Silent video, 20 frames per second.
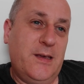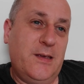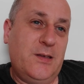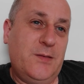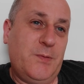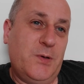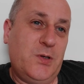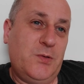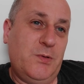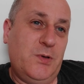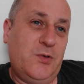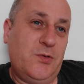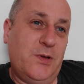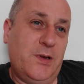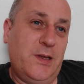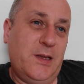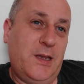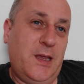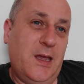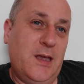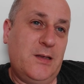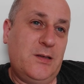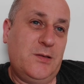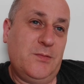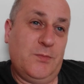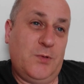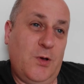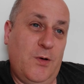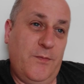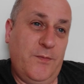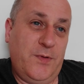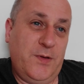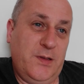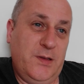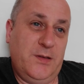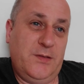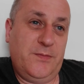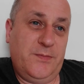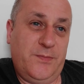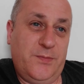Especially when you're trying to get some
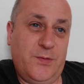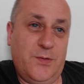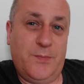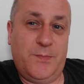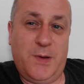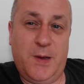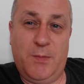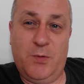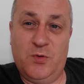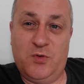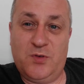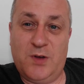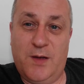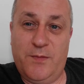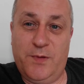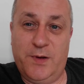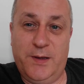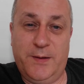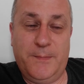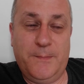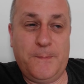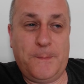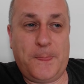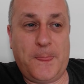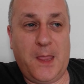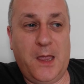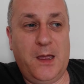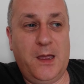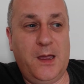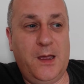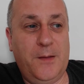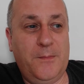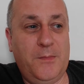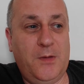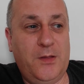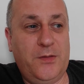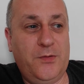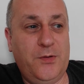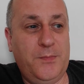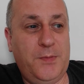confidence for people travelling. Um,
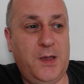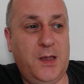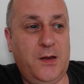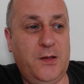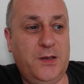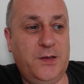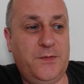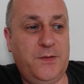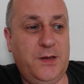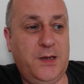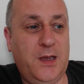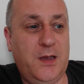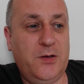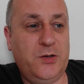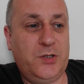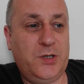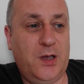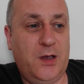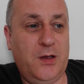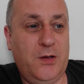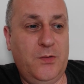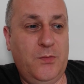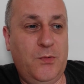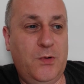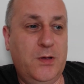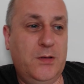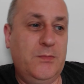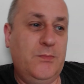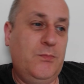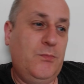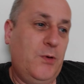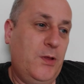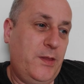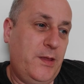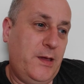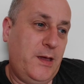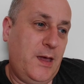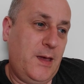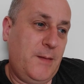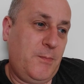I thought it'd be a nice video to show what, what
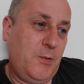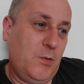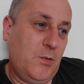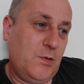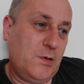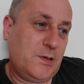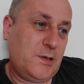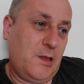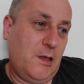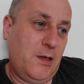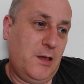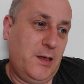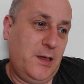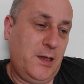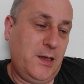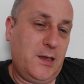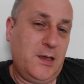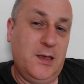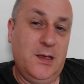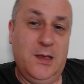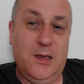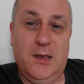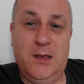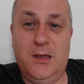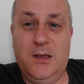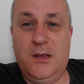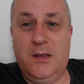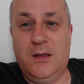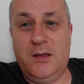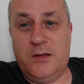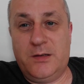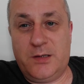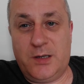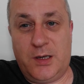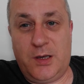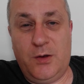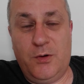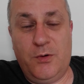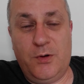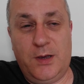the airport's like,
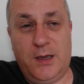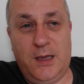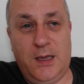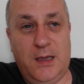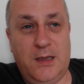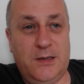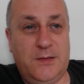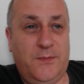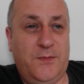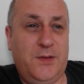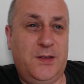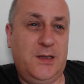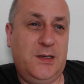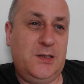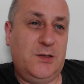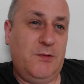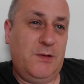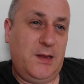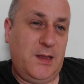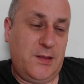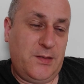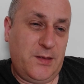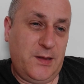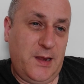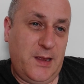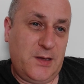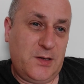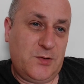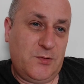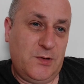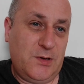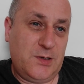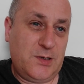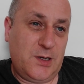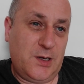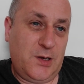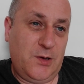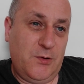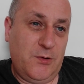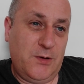security is, is there anything extra
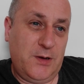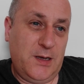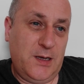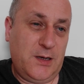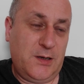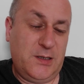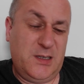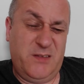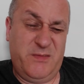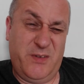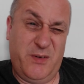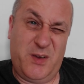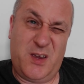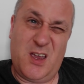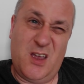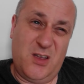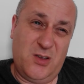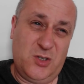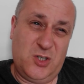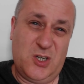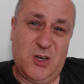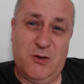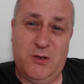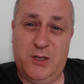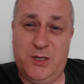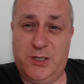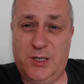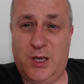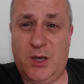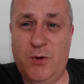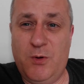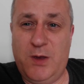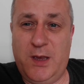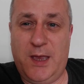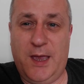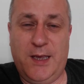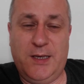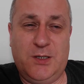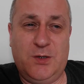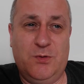security because even though i can't show the security
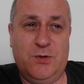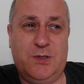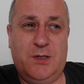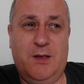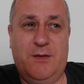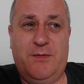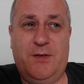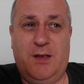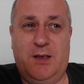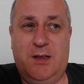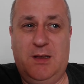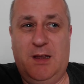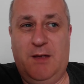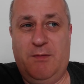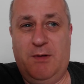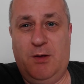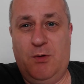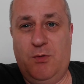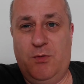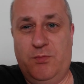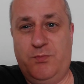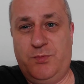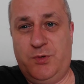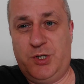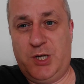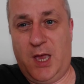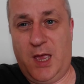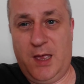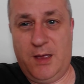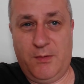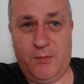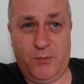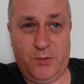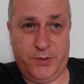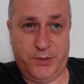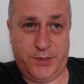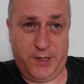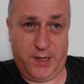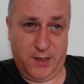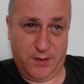gate sort of stuff i can have a little chat
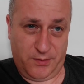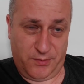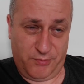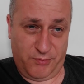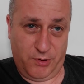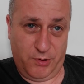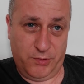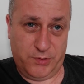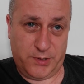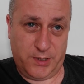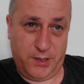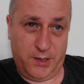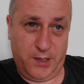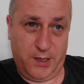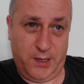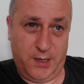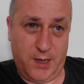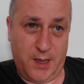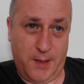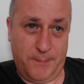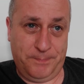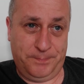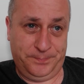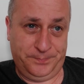once i get through to the uh,